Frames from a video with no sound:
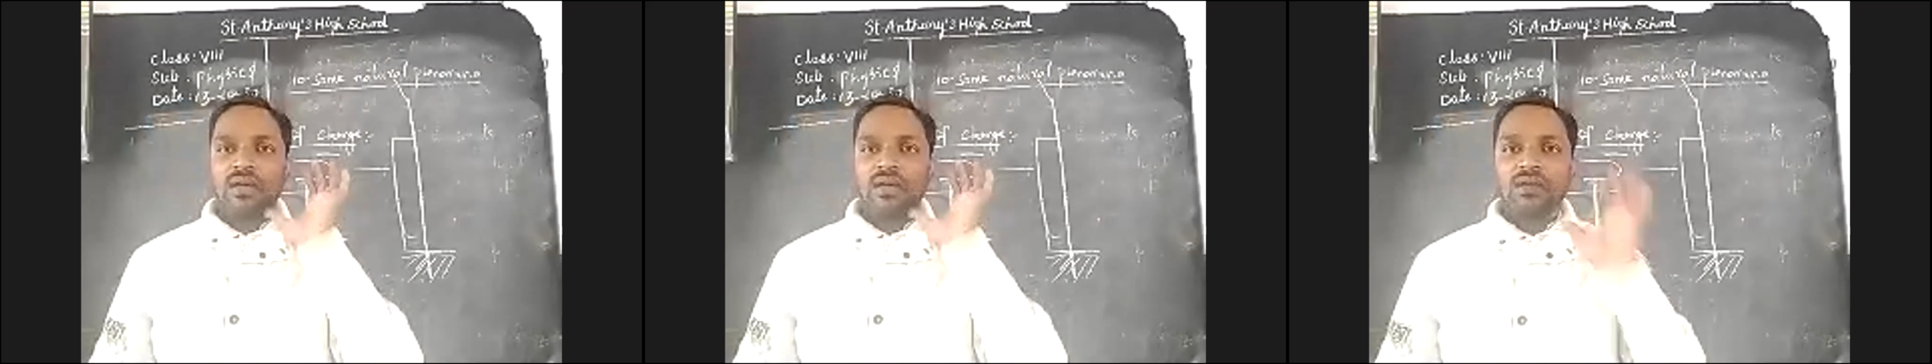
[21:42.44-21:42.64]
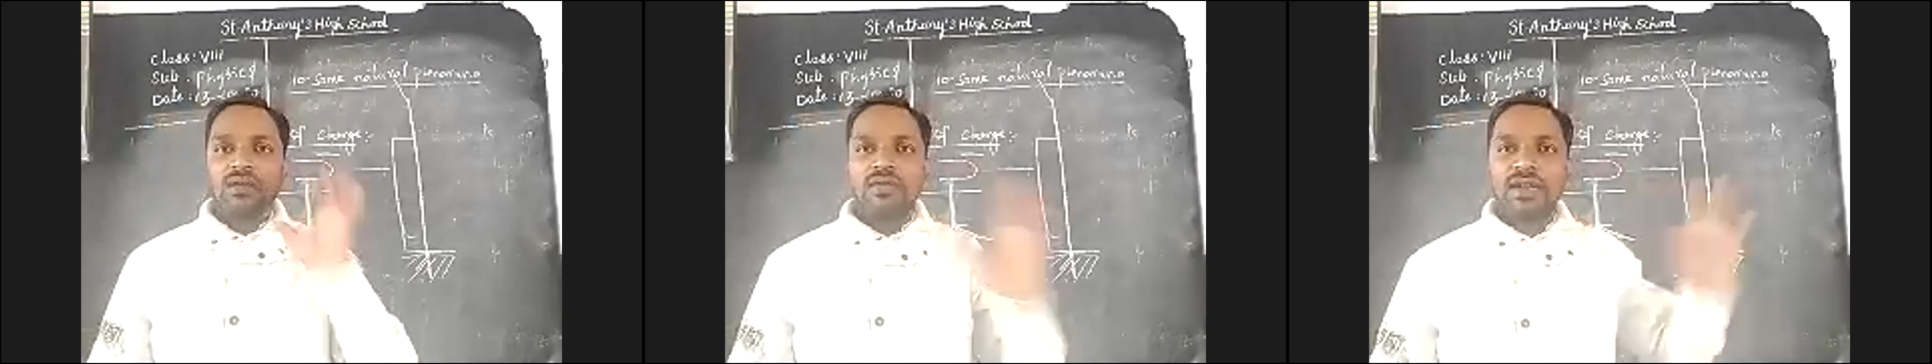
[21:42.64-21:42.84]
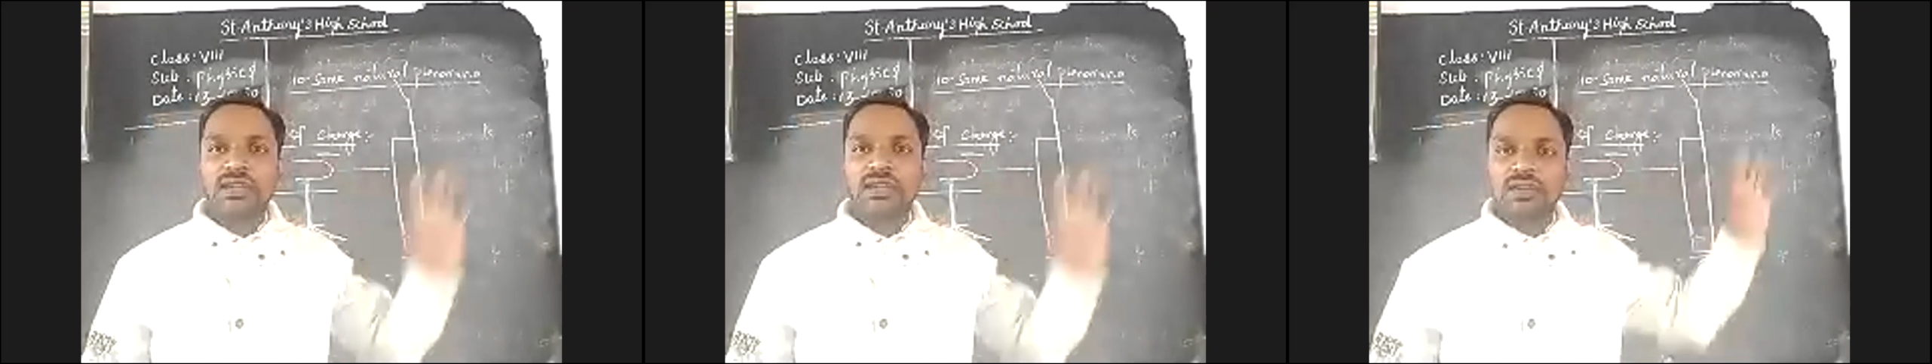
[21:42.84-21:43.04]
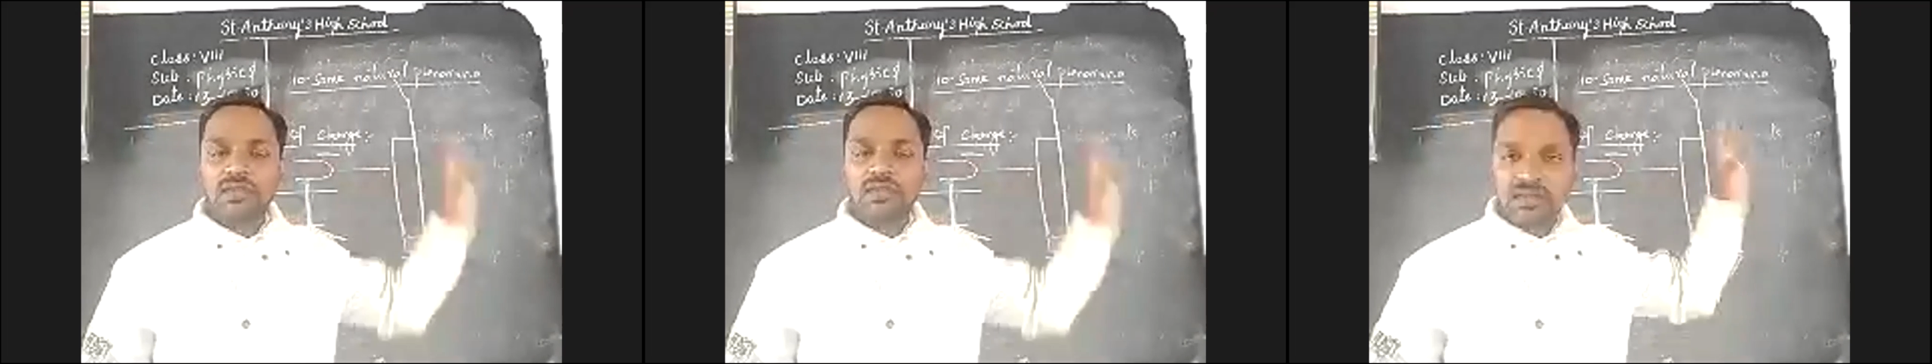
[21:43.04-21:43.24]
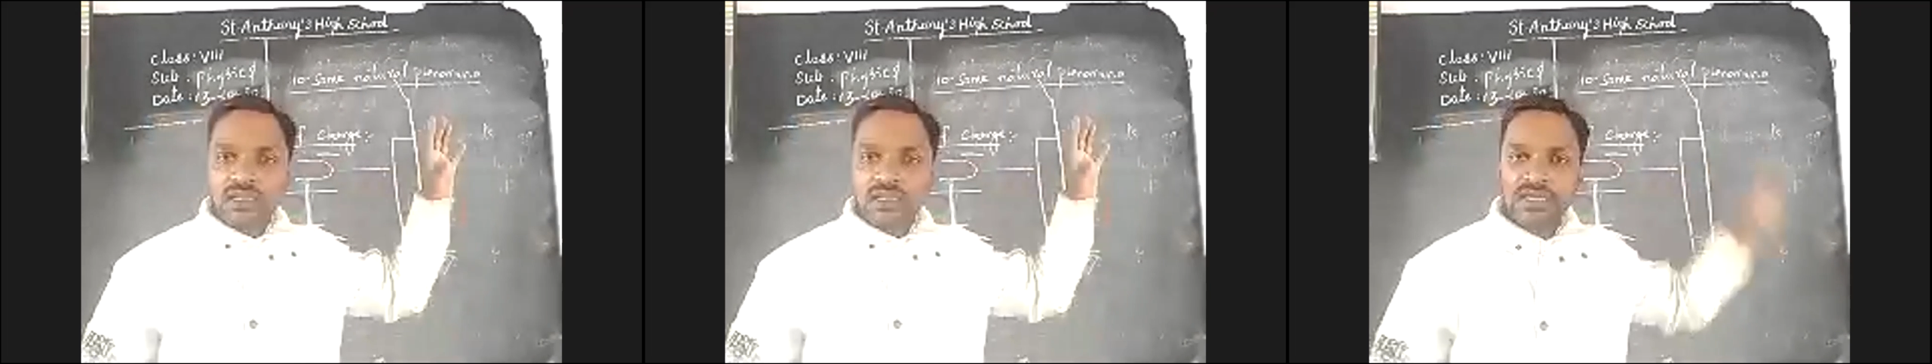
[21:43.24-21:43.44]
Okay,
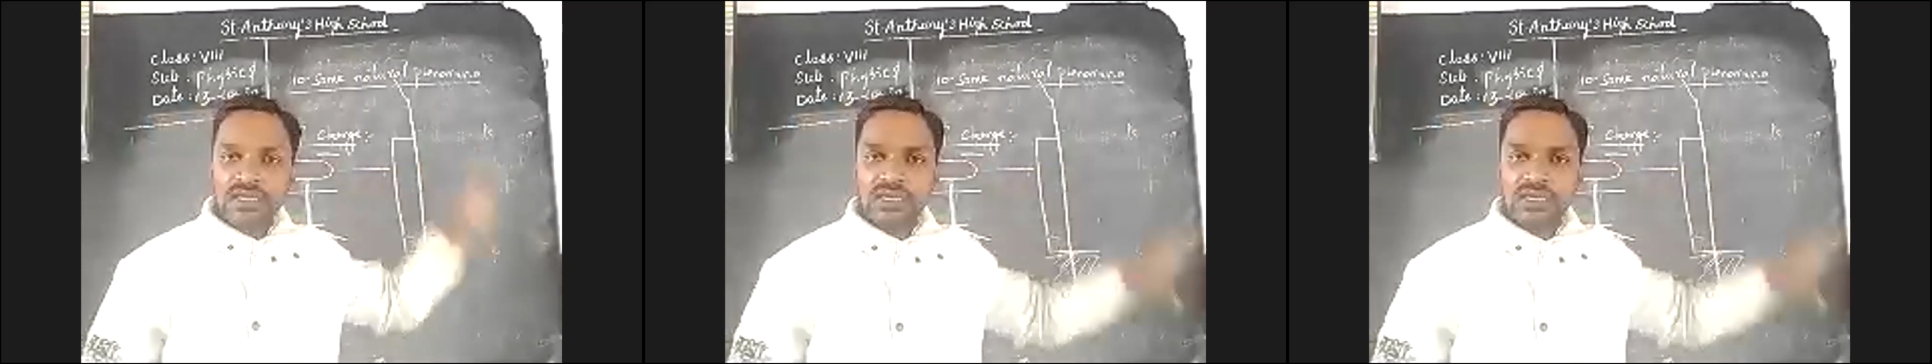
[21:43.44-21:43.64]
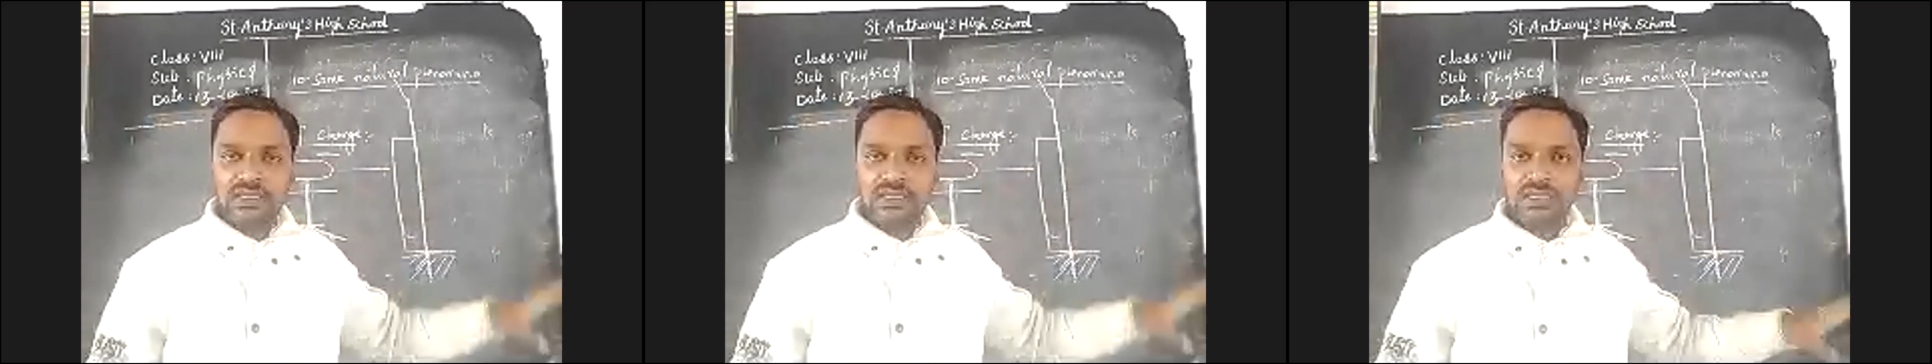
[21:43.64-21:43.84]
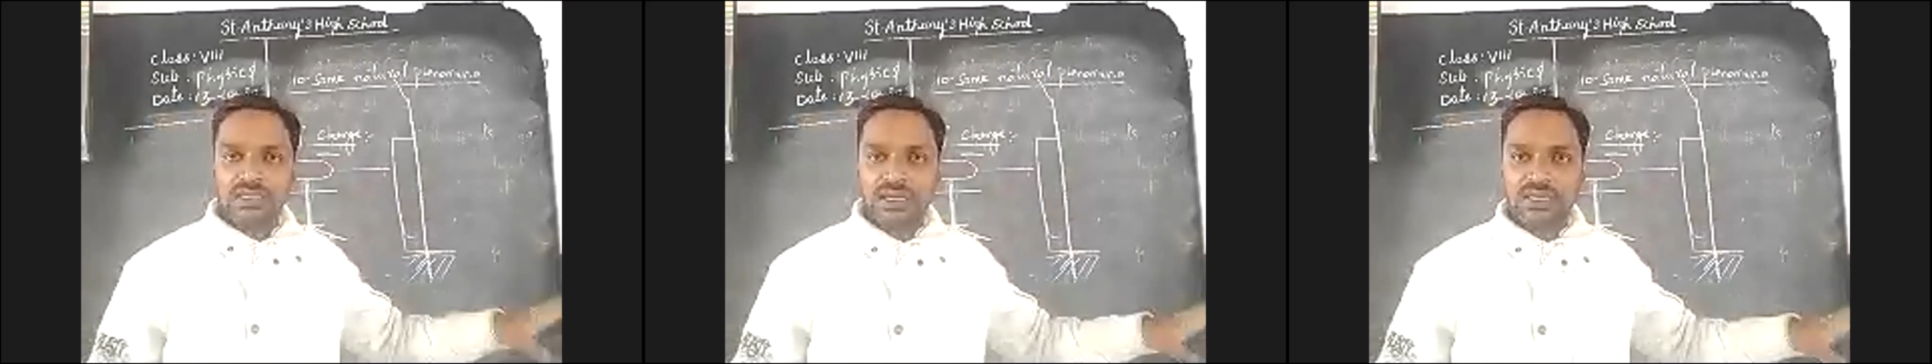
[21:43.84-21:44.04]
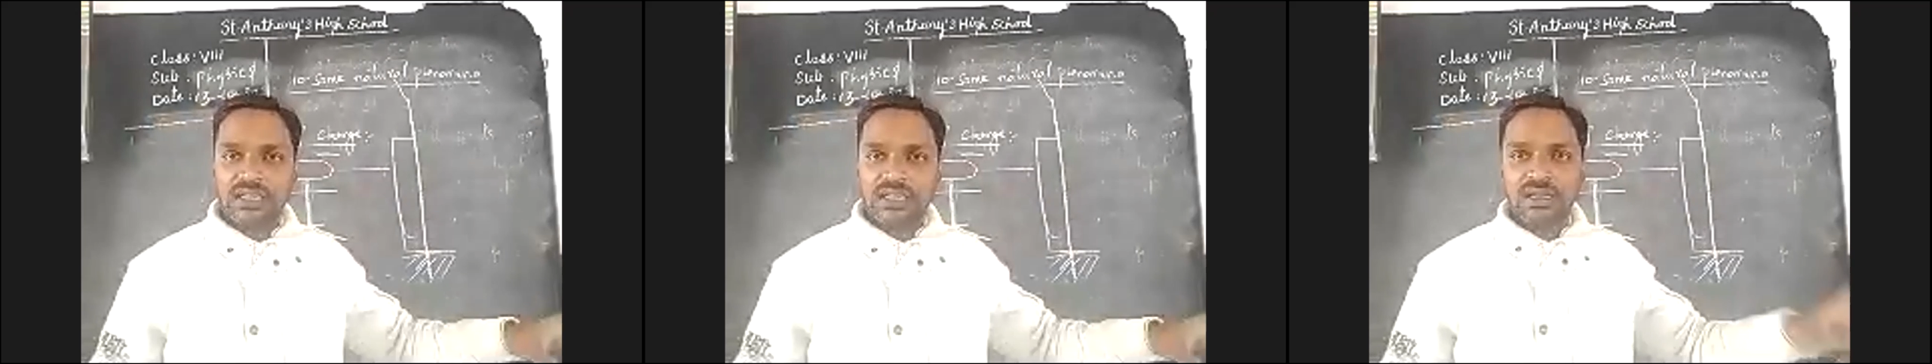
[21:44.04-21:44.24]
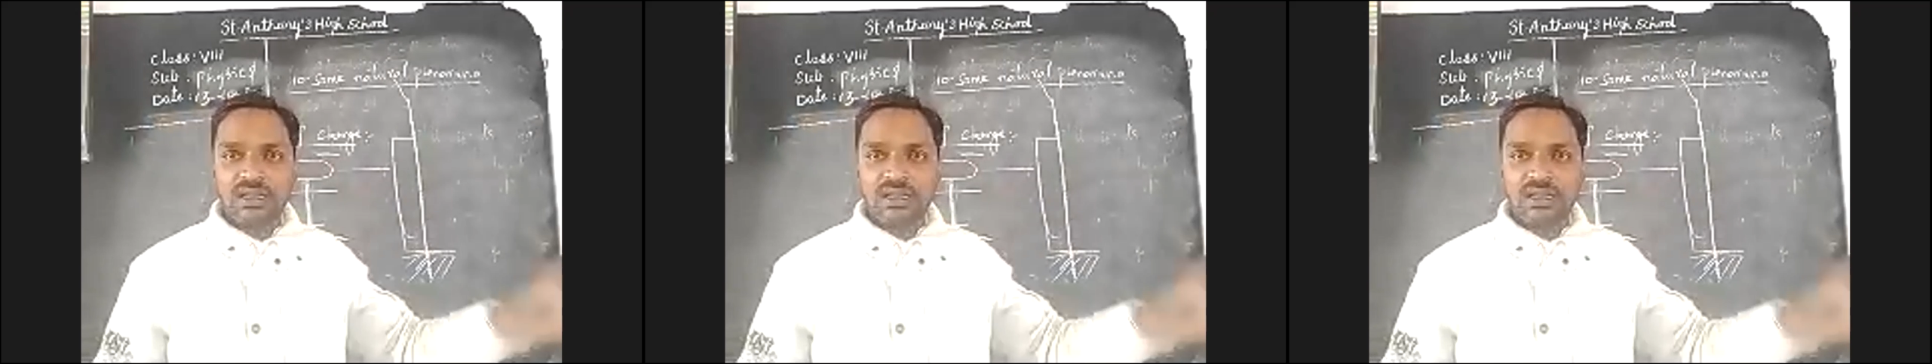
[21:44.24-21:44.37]
whatever the charges are there,